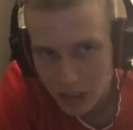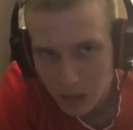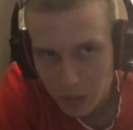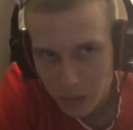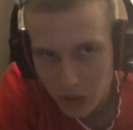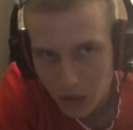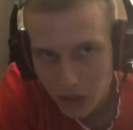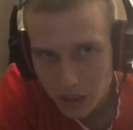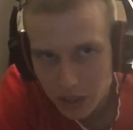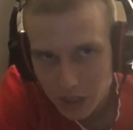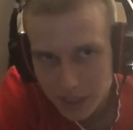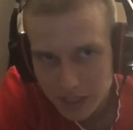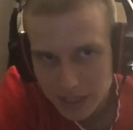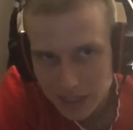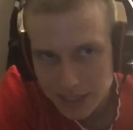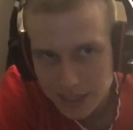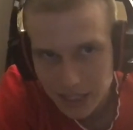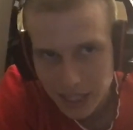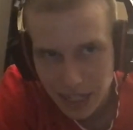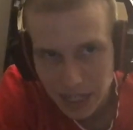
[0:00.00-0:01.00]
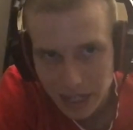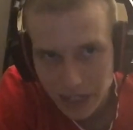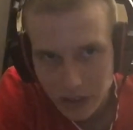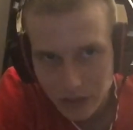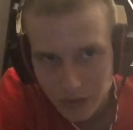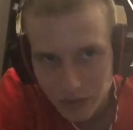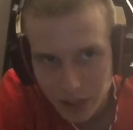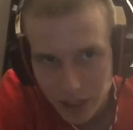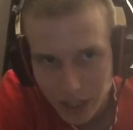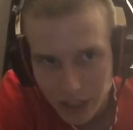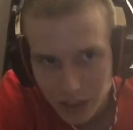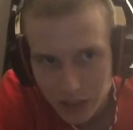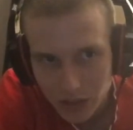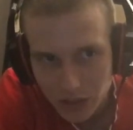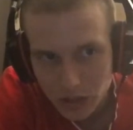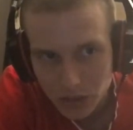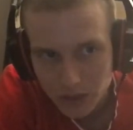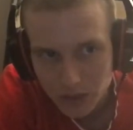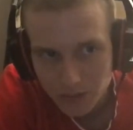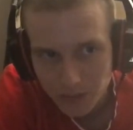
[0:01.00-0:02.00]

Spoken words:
Boston side of things,